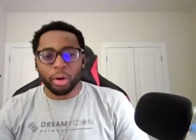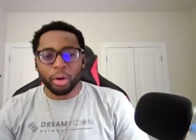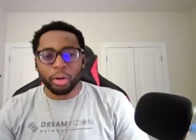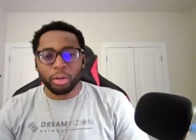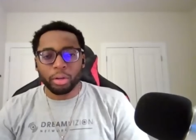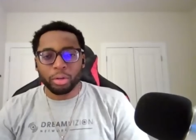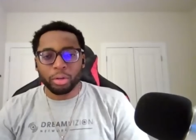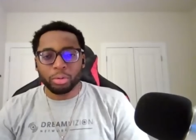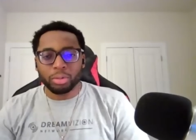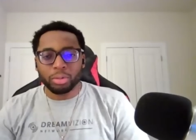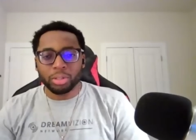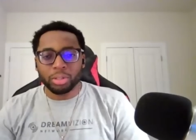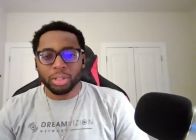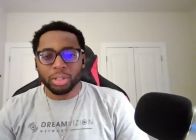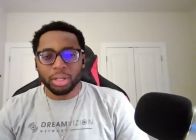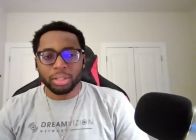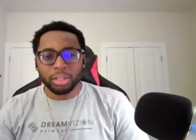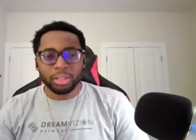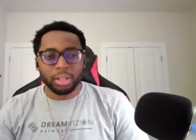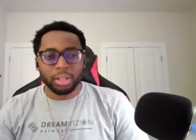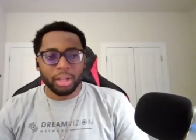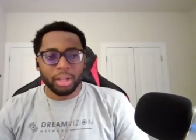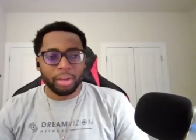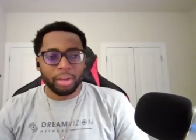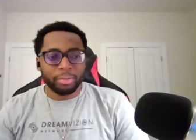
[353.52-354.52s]
where you
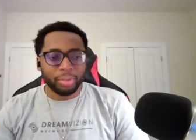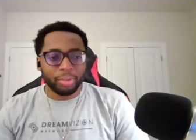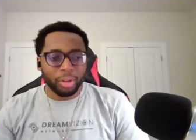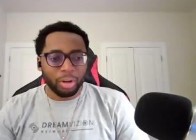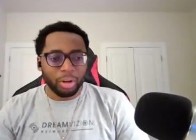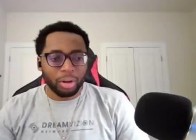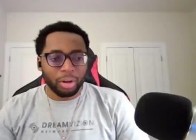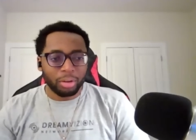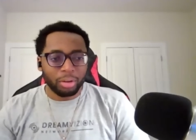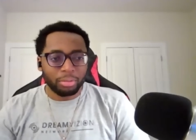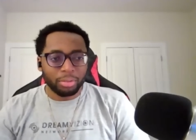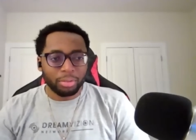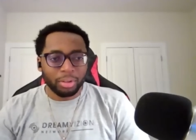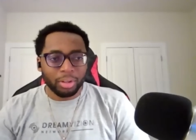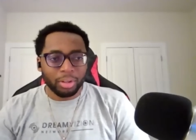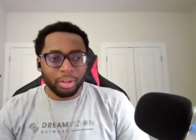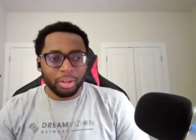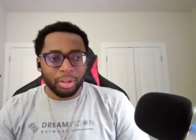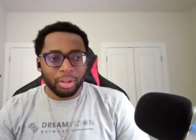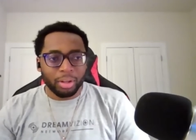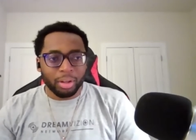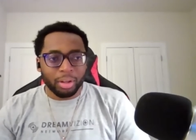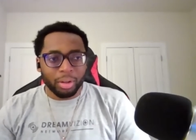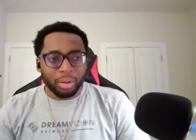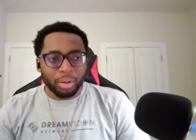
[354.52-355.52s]
just left off,
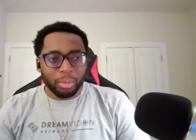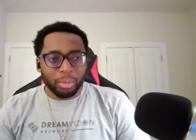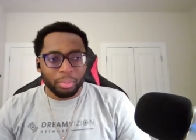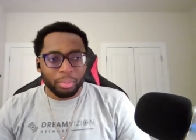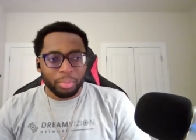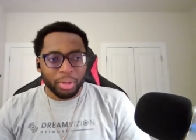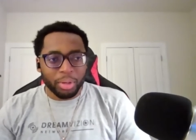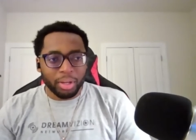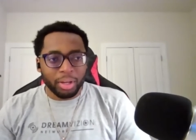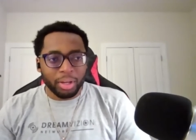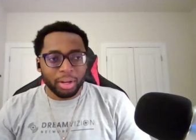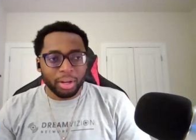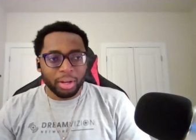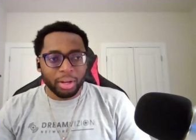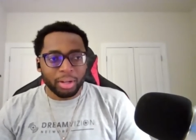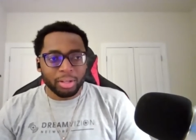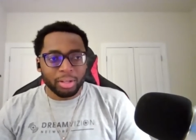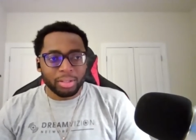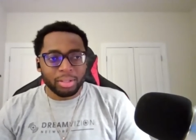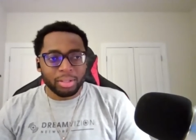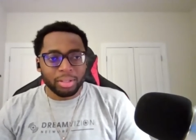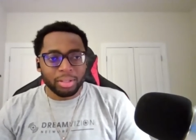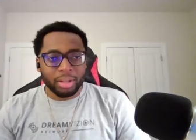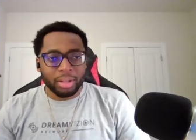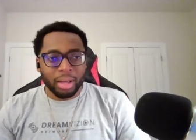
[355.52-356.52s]

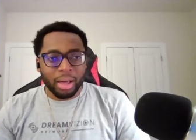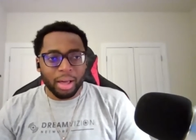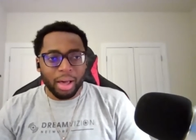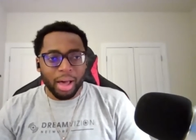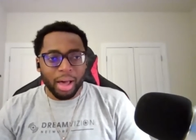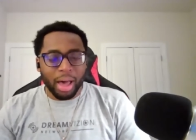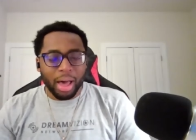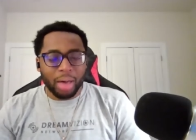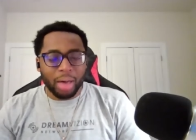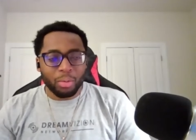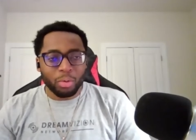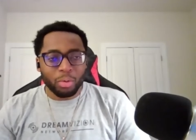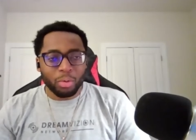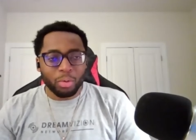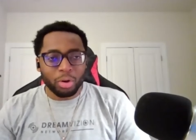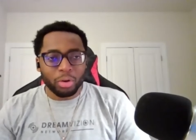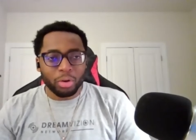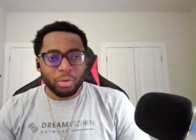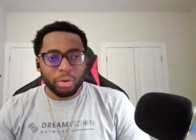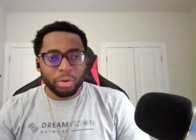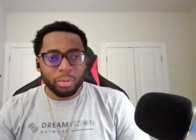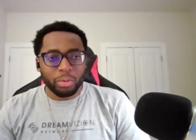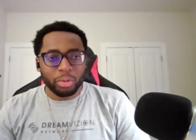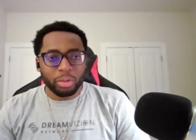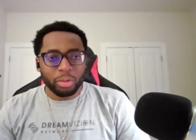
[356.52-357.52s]
because I will
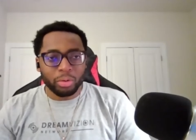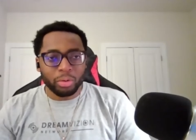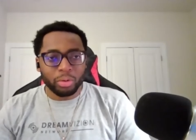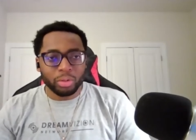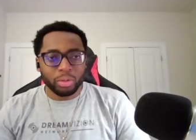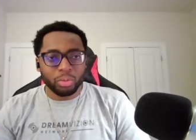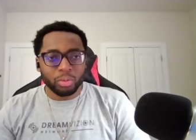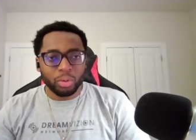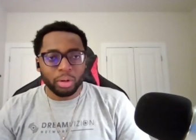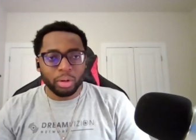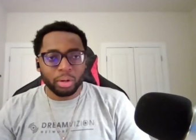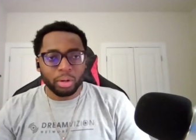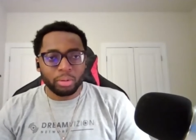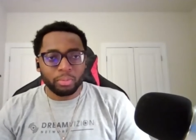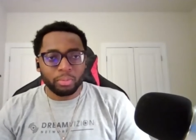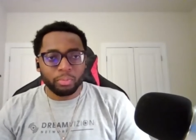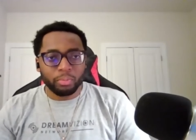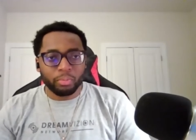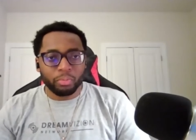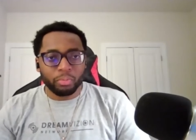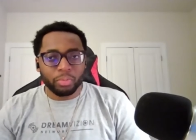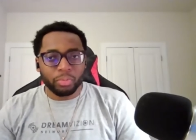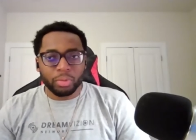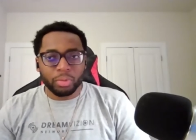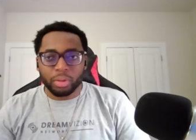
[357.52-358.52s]
agree with you as well.
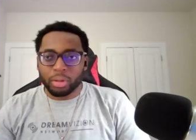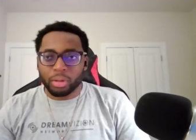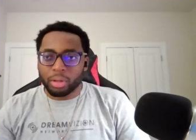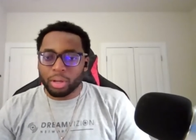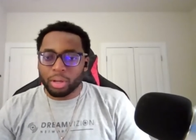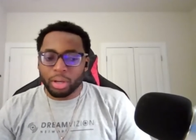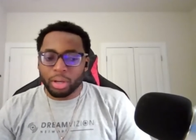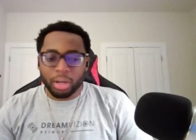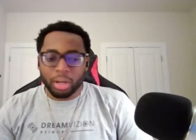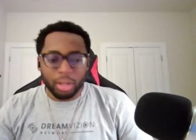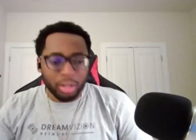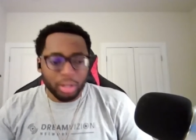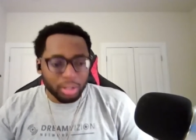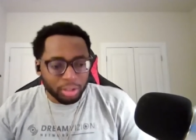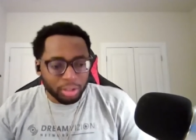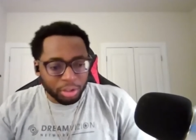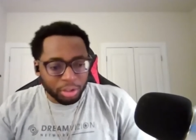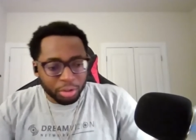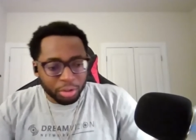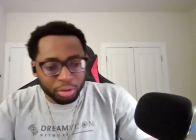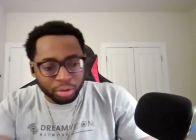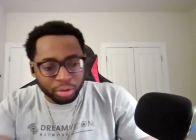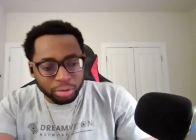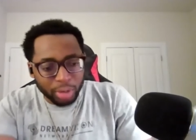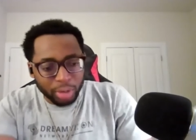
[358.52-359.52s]
It
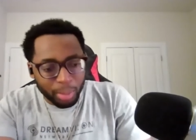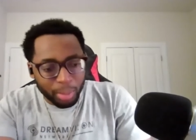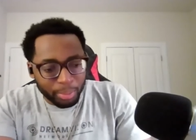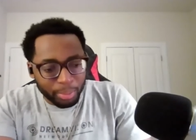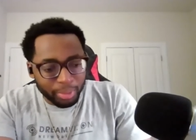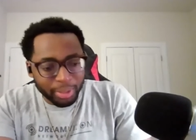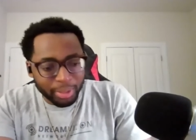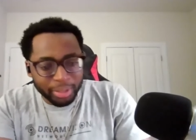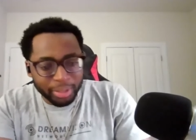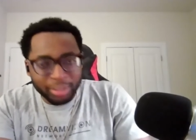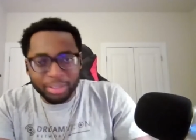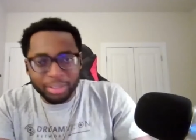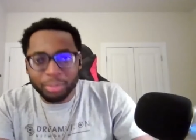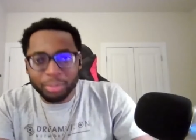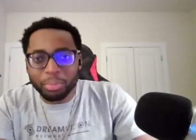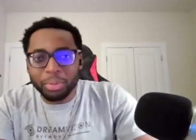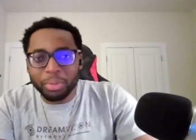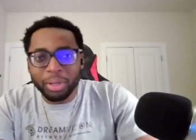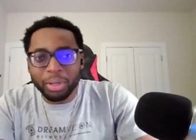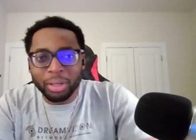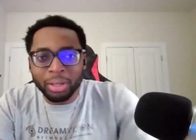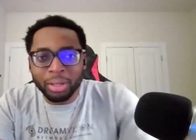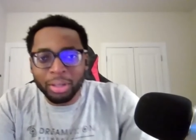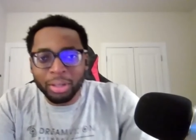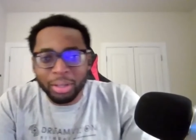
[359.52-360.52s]
is troubling to
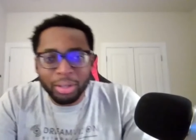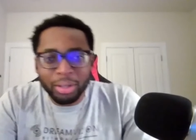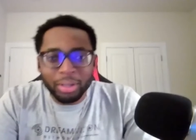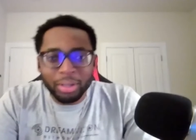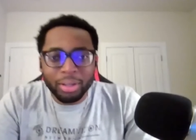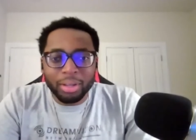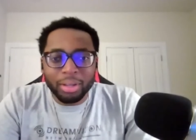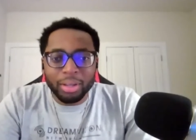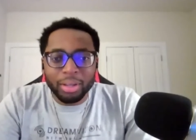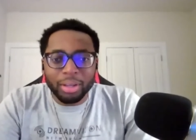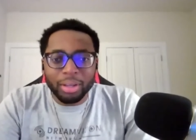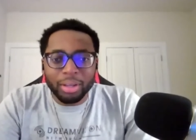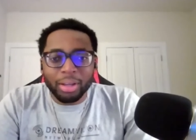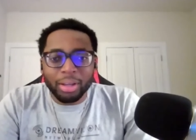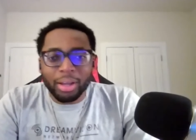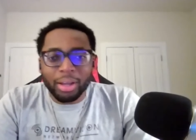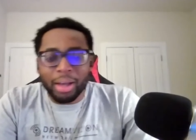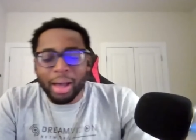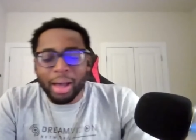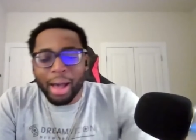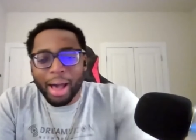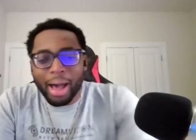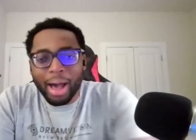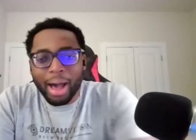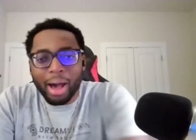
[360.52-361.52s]
me
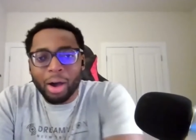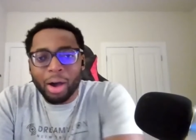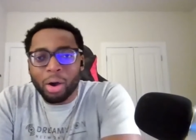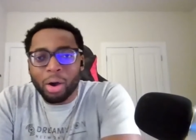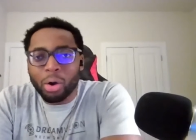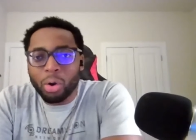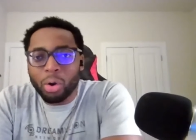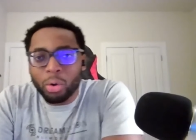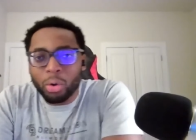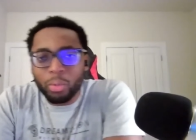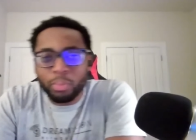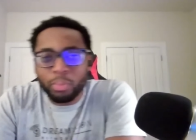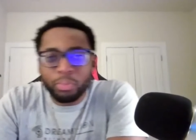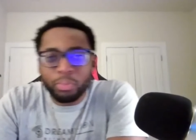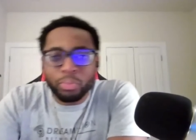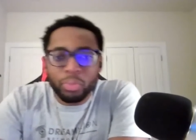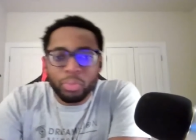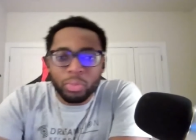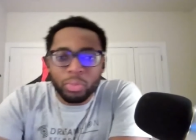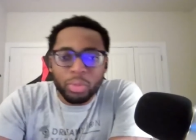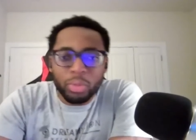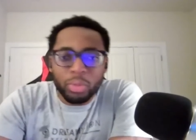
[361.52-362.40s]
how